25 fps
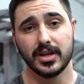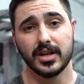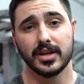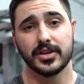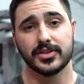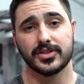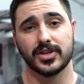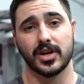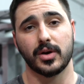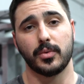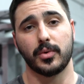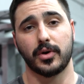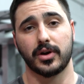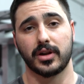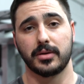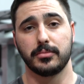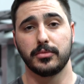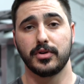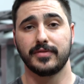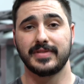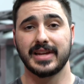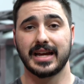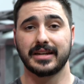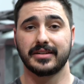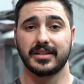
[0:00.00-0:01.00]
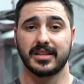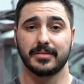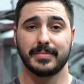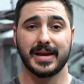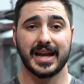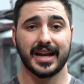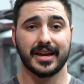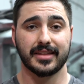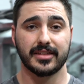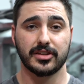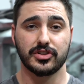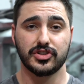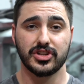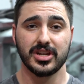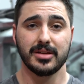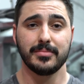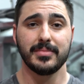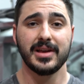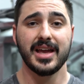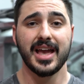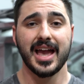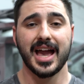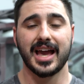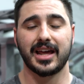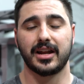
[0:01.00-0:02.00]
So we're going to move down to the back of the gym
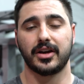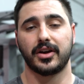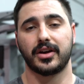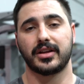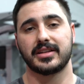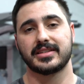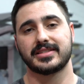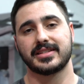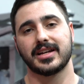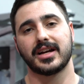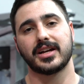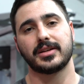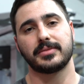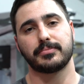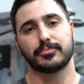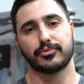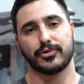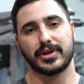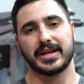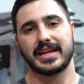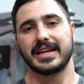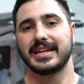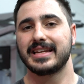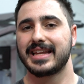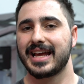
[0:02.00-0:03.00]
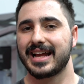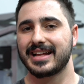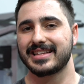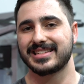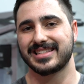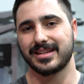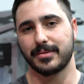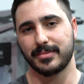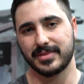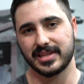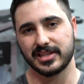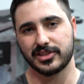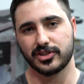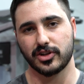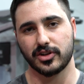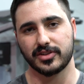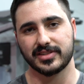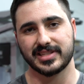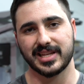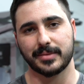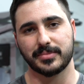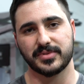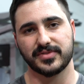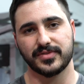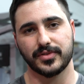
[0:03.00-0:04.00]
and I'm going to start breaking down some of these
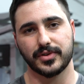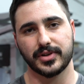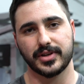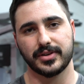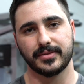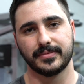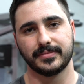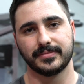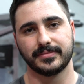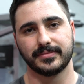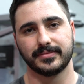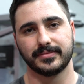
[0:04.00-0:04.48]
concepts for you.